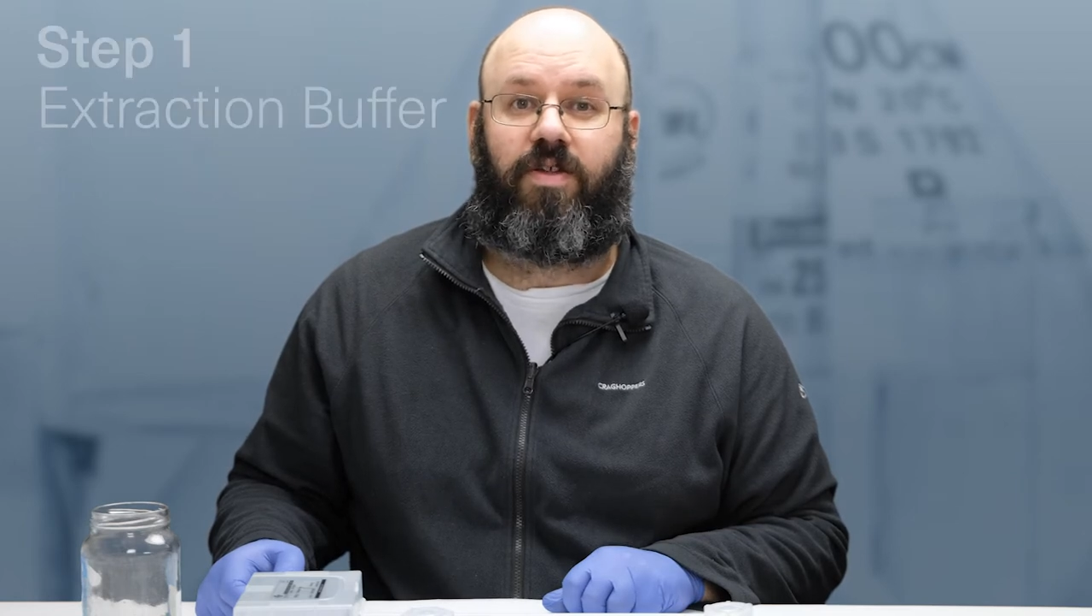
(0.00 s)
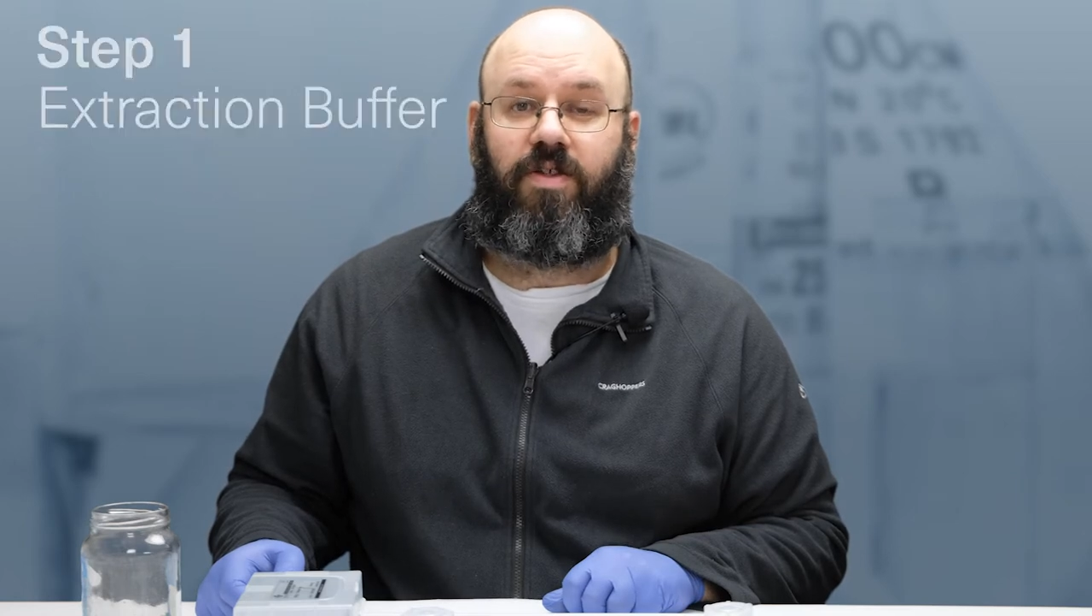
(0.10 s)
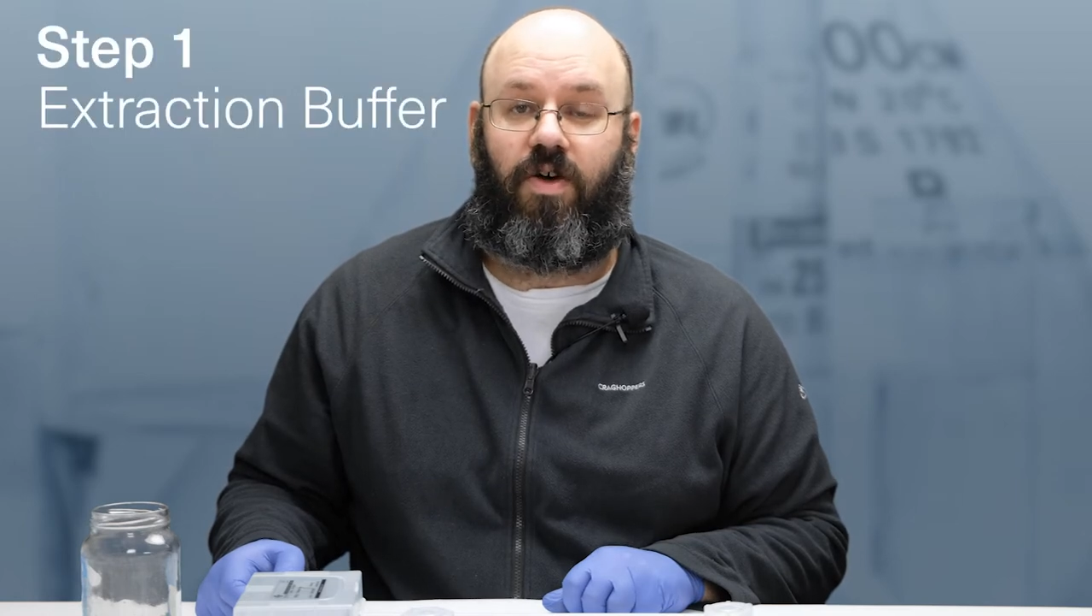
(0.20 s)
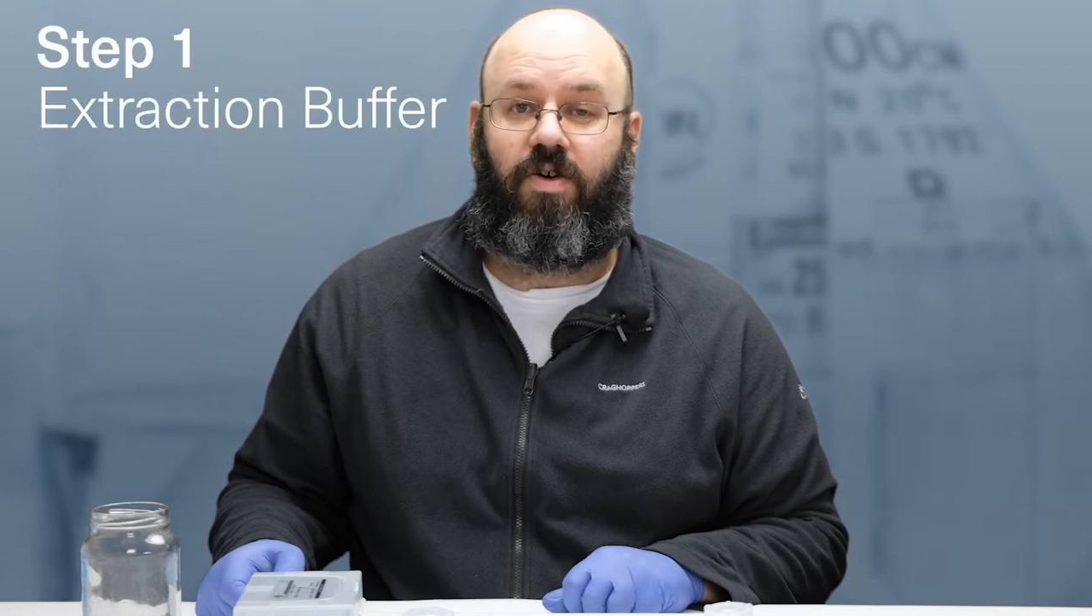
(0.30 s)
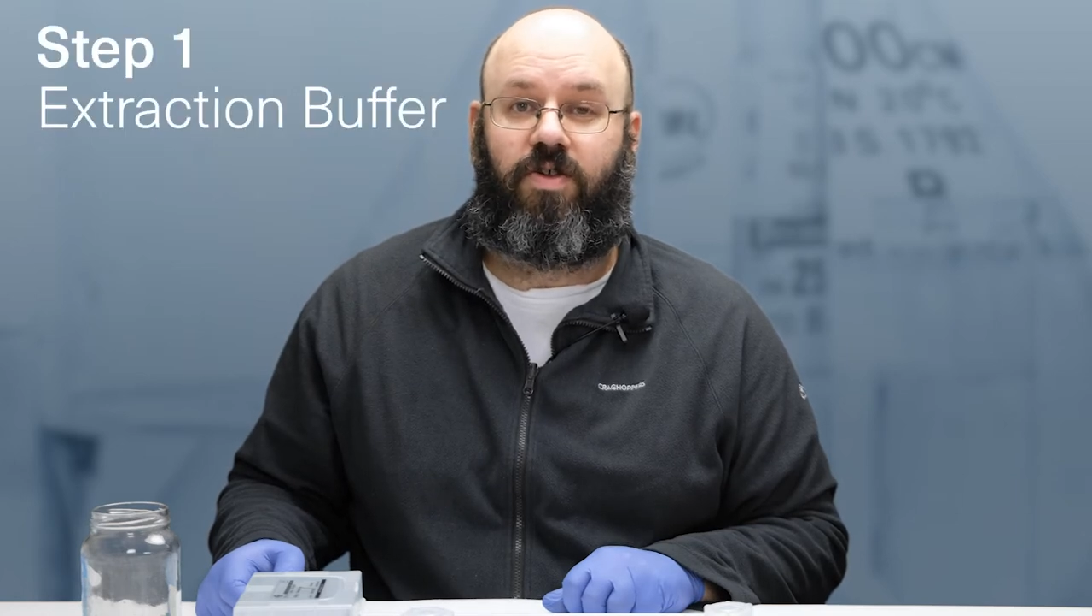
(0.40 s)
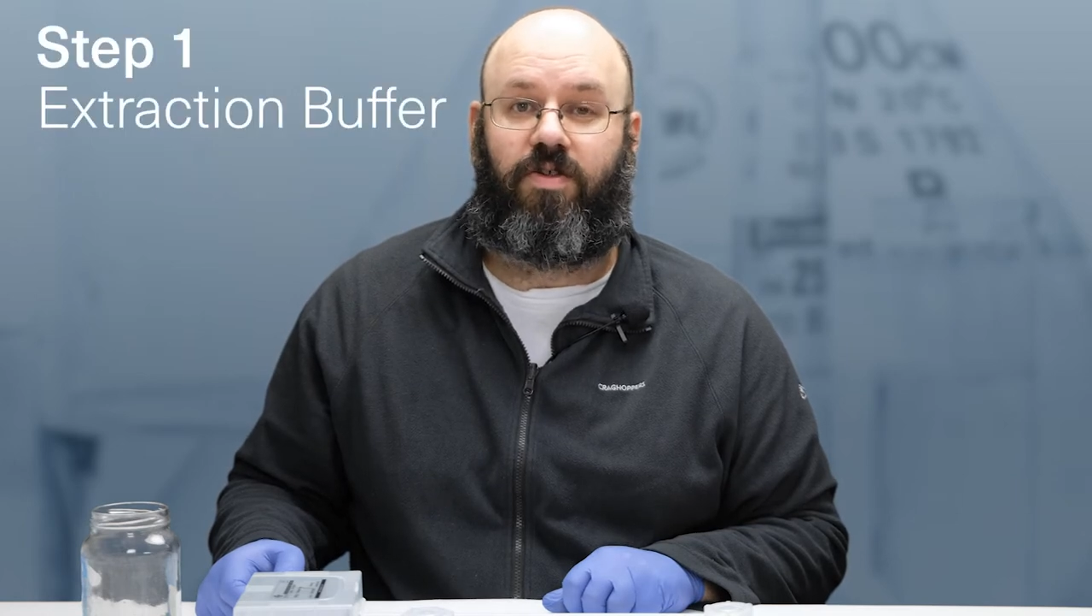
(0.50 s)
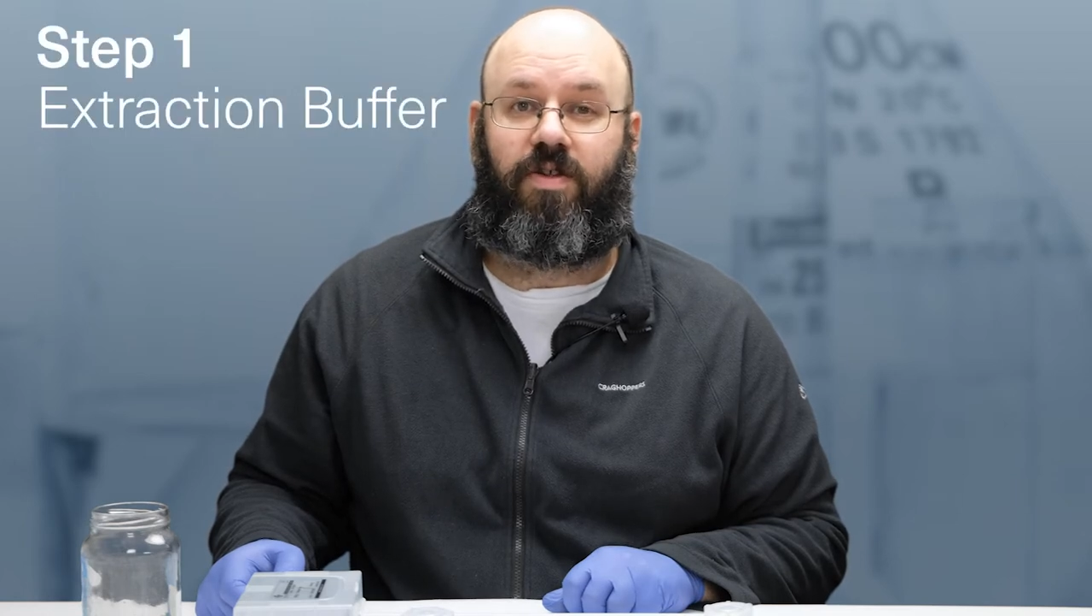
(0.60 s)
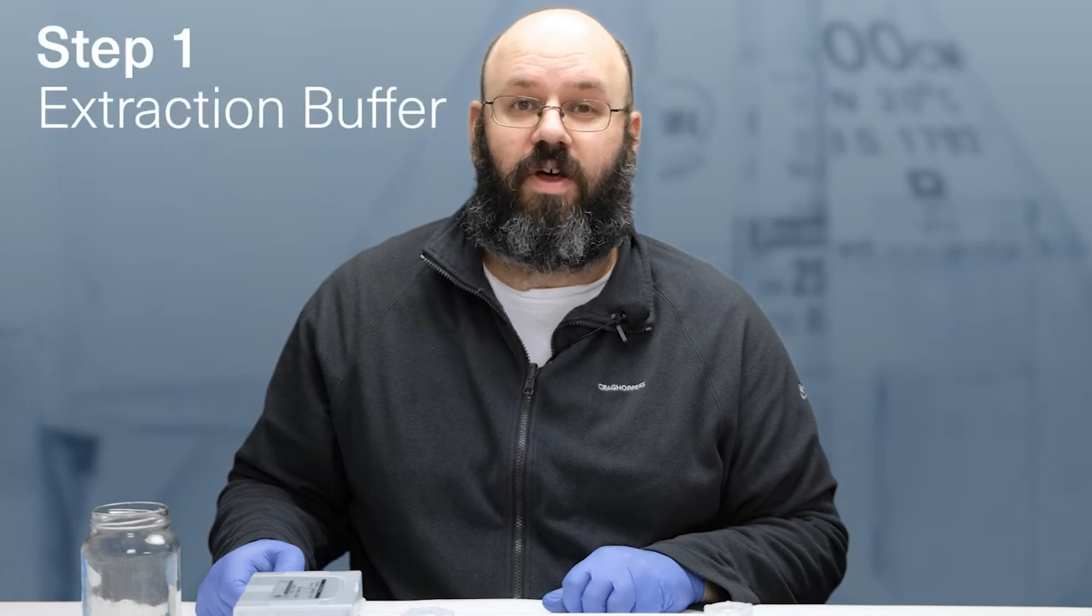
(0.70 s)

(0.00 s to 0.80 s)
detergent